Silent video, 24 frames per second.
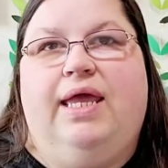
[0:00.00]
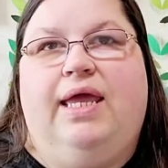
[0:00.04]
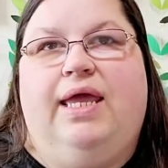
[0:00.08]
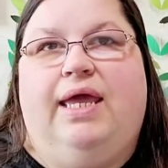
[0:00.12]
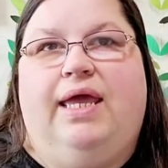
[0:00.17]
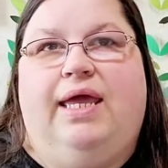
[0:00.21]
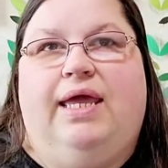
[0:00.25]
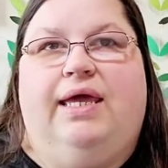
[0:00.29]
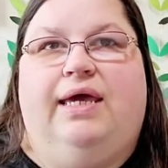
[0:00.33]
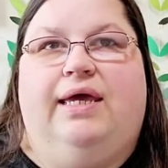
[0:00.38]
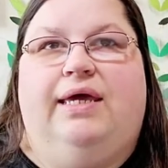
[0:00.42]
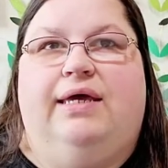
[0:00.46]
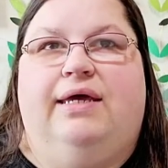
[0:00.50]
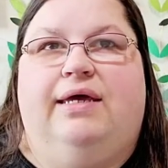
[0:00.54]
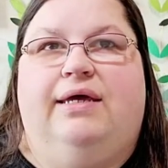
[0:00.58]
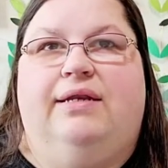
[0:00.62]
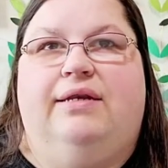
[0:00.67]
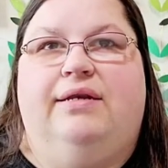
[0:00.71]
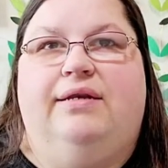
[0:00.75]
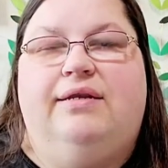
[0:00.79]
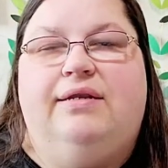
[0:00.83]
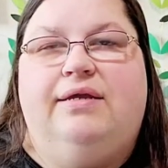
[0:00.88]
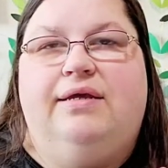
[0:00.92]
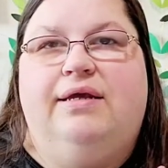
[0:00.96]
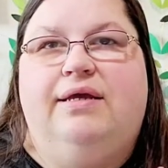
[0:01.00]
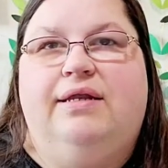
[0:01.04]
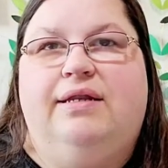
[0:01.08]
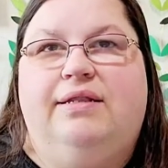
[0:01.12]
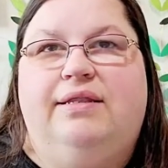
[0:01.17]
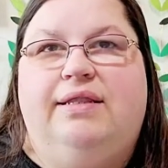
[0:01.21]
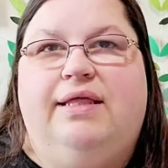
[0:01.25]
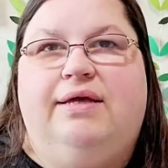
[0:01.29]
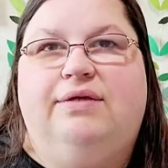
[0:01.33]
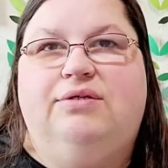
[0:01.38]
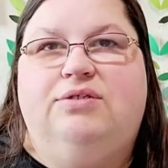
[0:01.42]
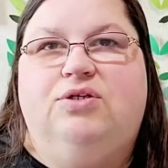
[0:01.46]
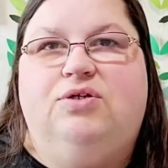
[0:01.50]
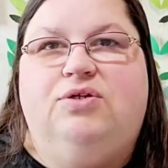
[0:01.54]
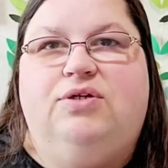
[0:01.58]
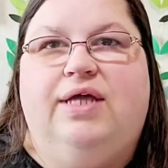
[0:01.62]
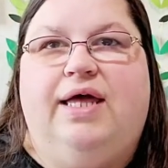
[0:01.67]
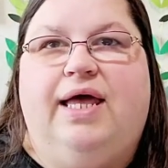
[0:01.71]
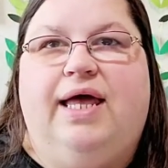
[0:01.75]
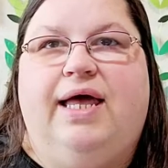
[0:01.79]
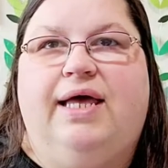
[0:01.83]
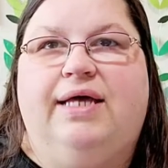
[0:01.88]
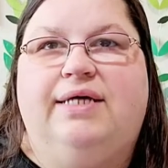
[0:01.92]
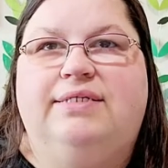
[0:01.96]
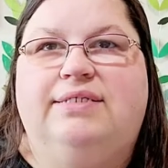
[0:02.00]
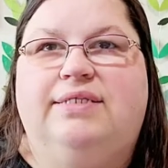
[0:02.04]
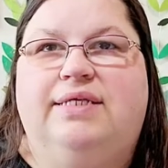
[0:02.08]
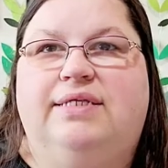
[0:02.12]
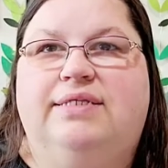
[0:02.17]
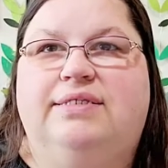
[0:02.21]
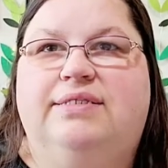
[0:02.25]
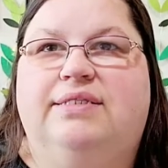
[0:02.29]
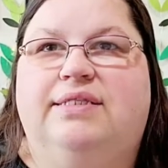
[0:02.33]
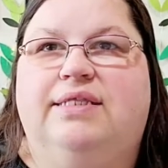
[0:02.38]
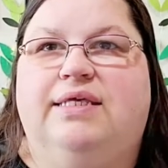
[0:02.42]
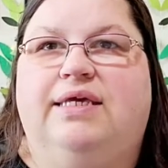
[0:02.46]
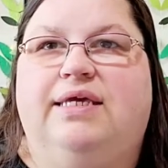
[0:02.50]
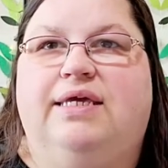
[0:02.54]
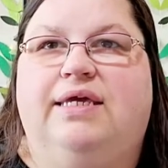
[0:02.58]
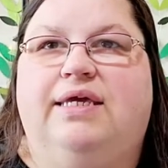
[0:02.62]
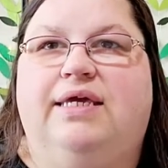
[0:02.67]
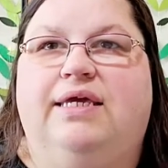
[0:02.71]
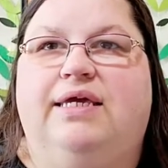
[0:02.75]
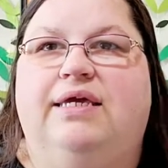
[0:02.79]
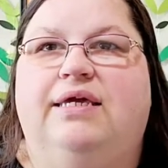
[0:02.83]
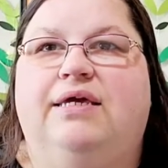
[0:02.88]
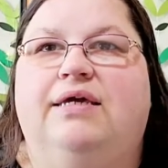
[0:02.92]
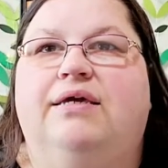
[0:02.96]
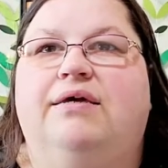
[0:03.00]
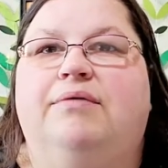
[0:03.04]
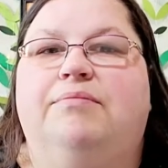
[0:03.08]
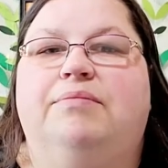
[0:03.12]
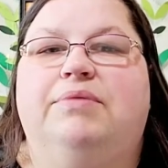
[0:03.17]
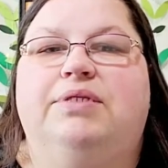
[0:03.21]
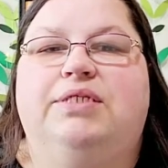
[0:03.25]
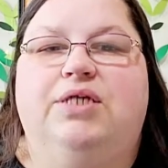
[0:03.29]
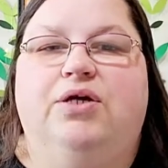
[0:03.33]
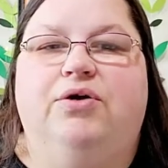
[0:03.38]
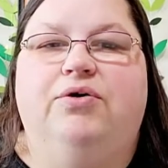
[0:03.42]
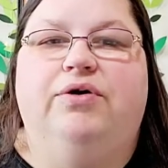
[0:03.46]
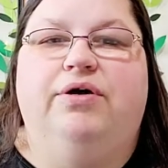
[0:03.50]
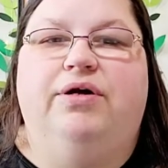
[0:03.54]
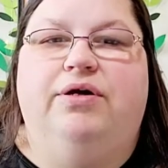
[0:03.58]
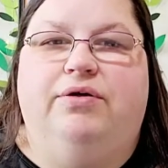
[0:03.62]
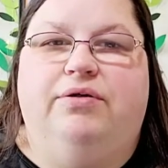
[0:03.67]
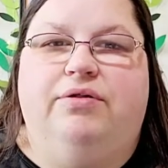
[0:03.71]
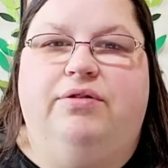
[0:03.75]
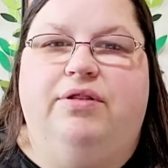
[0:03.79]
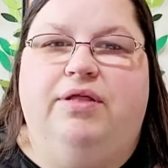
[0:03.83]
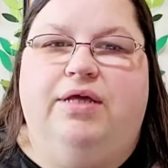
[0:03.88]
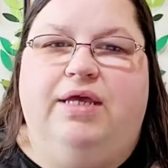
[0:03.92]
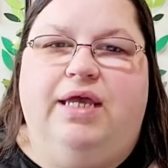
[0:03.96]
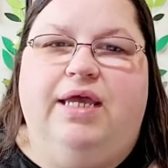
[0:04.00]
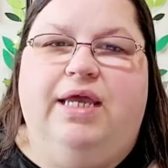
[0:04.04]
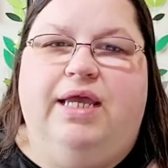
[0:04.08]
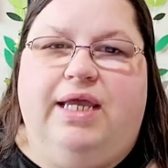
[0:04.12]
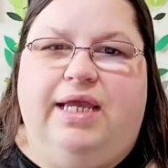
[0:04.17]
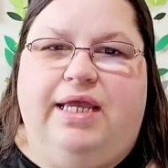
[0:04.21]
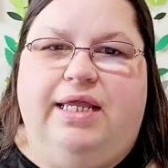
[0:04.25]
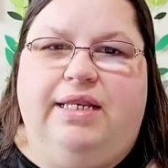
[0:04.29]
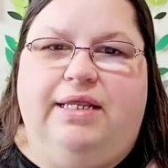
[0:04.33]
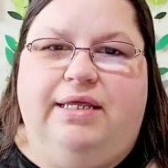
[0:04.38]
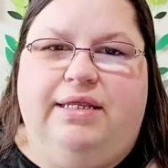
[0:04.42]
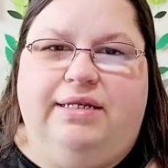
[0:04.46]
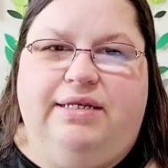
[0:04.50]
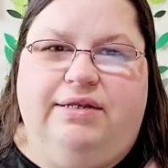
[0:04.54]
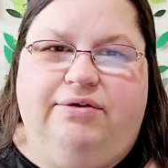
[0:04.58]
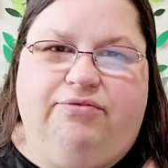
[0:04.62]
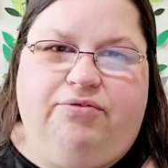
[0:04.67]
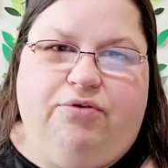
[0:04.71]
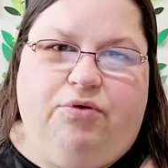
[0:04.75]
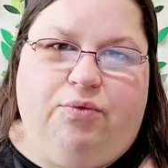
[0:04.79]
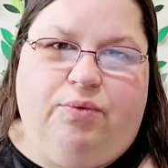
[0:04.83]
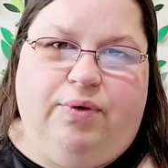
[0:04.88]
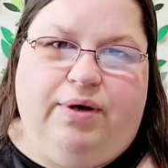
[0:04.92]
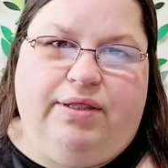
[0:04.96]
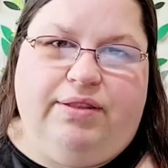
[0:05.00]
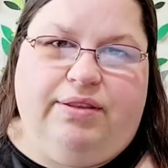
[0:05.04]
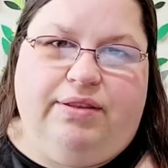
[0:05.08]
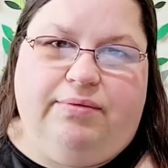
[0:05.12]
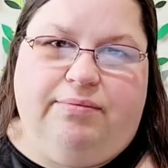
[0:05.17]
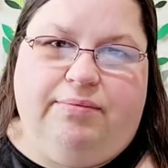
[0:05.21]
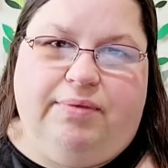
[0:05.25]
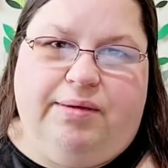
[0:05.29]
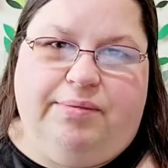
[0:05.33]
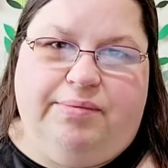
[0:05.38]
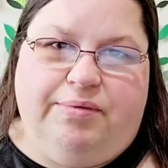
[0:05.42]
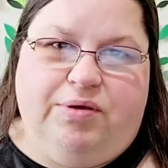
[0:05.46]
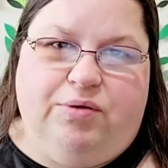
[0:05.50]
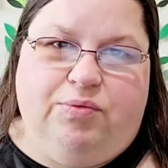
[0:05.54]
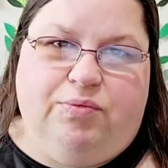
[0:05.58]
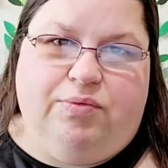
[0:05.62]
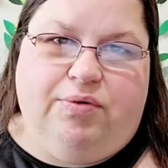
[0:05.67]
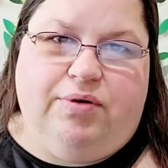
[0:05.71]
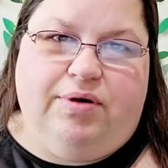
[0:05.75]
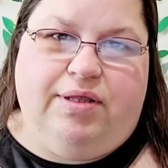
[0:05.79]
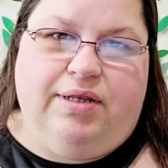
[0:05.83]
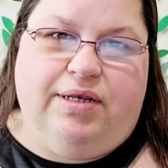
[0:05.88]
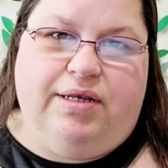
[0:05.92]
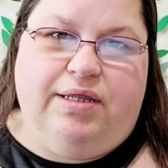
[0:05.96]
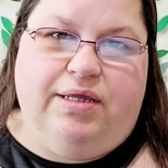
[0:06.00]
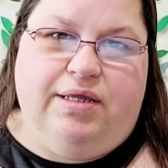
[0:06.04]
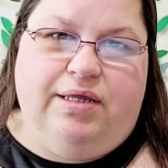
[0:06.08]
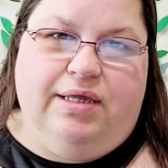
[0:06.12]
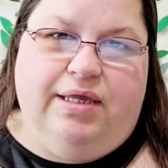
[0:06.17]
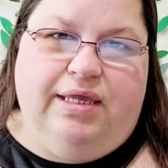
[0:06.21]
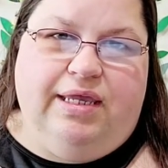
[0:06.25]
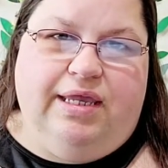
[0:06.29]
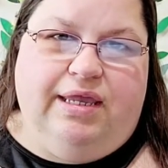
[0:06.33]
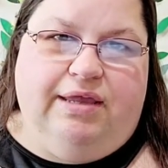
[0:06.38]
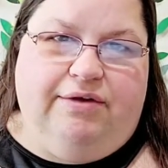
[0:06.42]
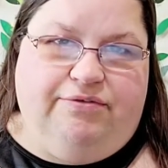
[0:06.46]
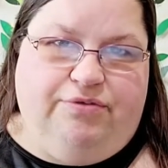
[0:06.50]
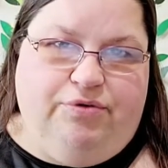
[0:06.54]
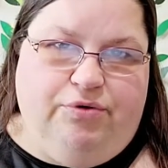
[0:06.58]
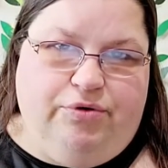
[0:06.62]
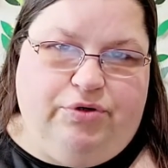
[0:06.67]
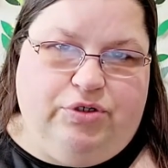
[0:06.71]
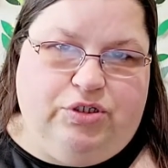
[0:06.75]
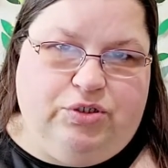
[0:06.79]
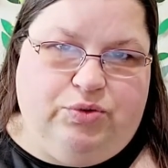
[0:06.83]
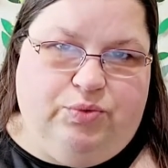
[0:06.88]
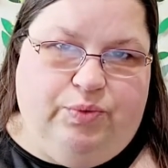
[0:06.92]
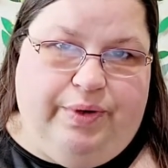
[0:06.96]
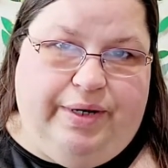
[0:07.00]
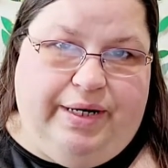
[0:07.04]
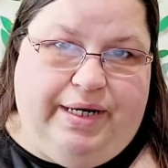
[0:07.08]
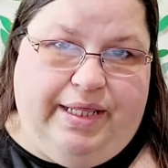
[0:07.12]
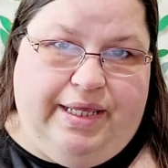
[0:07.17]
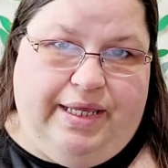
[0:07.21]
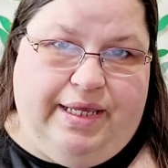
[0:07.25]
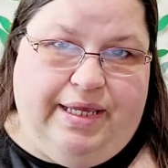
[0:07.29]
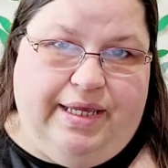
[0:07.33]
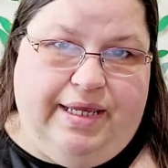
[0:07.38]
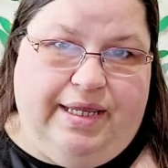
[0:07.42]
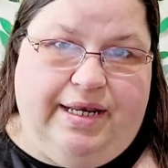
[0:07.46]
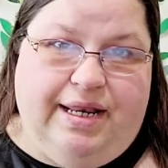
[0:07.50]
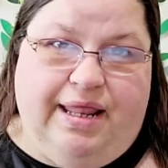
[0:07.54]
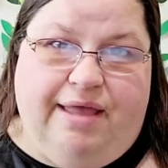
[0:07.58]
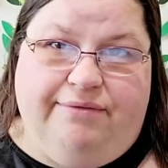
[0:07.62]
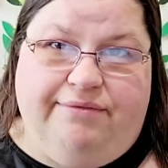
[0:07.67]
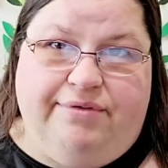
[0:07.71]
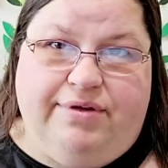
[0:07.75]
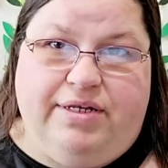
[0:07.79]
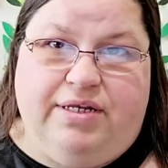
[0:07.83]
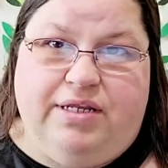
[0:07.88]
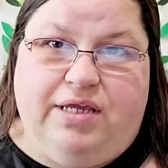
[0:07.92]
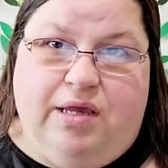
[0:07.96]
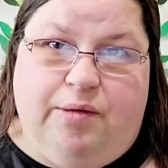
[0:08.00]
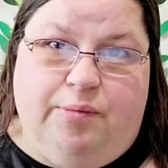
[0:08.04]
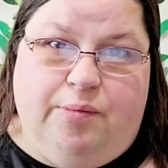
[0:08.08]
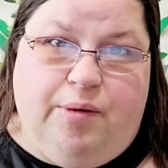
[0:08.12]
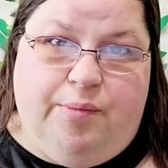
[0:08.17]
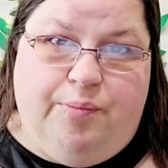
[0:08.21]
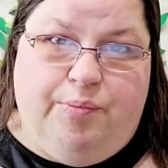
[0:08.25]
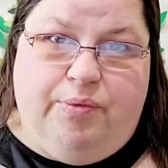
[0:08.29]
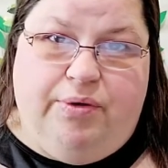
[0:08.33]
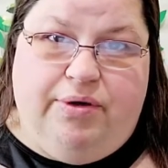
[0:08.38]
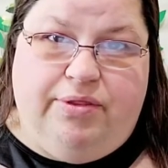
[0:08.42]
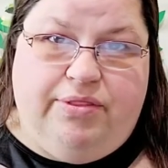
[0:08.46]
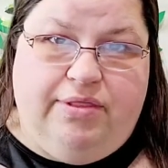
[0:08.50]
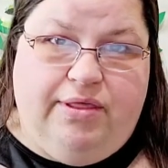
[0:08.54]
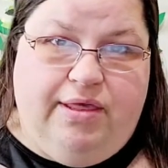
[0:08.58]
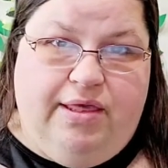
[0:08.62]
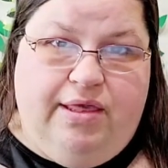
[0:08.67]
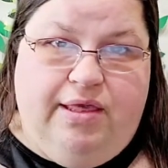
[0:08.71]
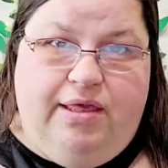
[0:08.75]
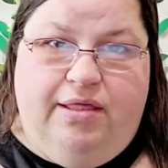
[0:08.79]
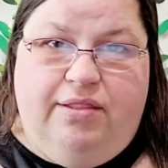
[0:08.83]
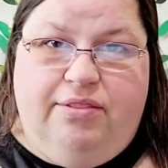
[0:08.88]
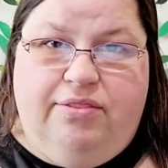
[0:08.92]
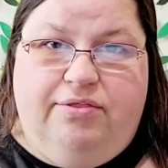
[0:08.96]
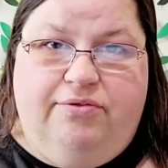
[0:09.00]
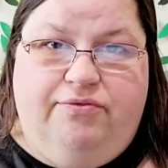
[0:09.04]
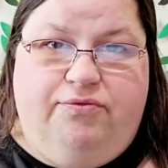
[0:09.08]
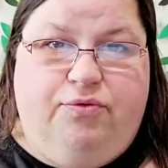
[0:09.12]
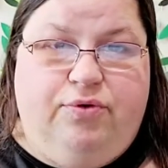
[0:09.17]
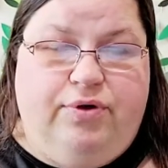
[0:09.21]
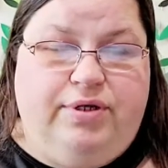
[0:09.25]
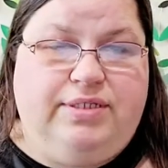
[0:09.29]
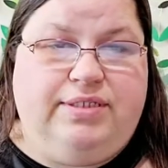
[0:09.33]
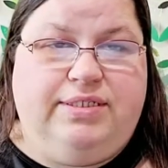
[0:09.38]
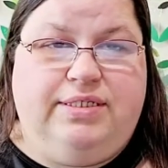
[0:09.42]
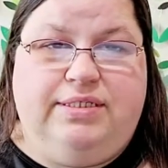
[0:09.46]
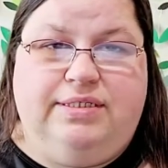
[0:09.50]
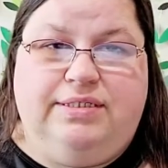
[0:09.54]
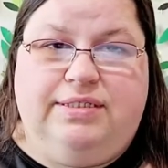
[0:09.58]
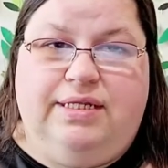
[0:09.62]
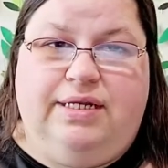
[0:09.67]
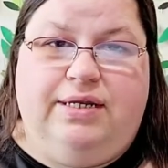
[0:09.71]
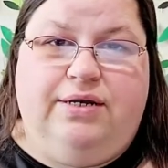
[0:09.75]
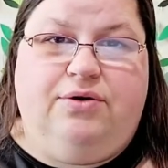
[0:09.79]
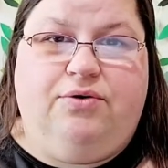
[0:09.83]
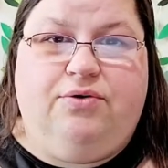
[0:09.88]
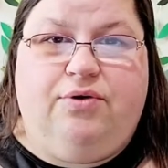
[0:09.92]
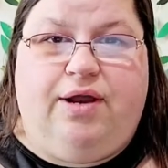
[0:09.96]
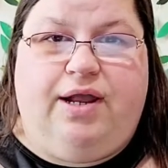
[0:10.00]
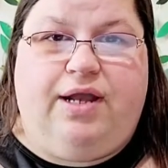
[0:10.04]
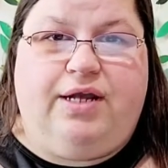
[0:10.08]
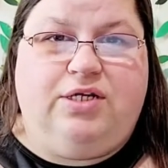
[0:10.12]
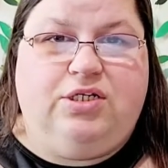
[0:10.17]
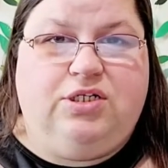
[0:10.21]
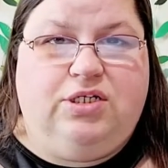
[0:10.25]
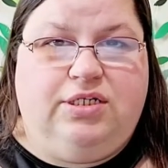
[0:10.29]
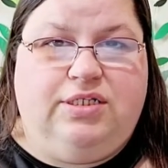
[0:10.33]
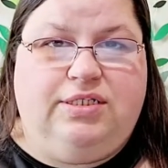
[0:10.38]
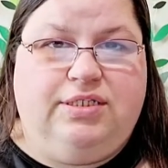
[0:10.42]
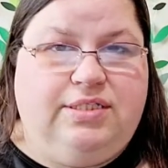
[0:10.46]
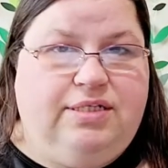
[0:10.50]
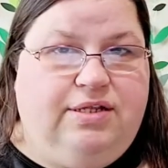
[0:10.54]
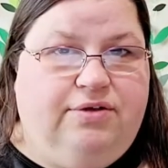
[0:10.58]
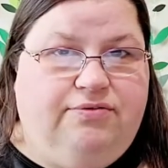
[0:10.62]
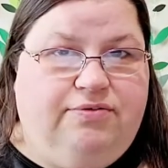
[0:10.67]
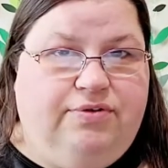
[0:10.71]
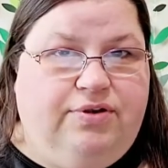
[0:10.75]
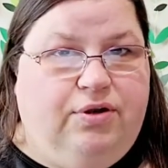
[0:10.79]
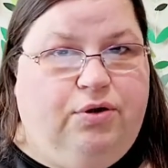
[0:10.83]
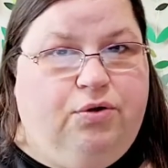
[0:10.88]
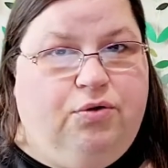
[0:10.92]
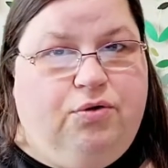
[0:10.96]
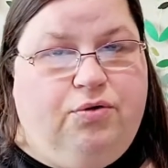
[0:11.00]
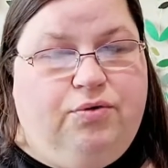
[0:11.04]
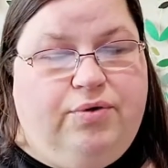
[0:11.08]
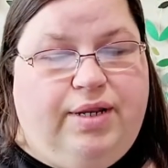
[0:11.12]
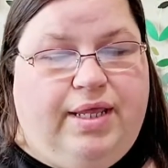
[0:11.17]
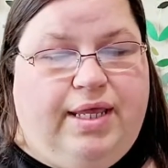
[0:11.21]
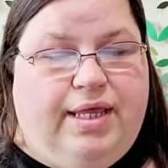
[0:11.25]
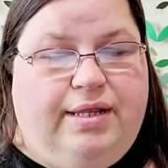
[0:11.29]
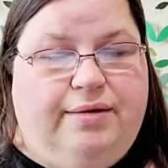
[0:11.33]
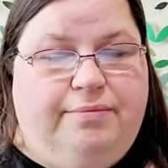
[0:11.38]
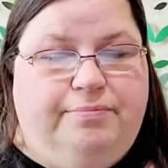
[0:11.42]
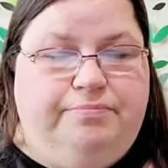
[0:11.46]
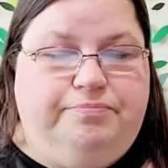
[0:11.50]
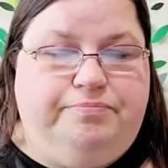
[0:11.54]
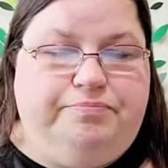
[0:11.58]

and it allows you to access the material in a different way than maybe you would if you're just reading it and having to come up with the voices and interaction and stuff in your own head.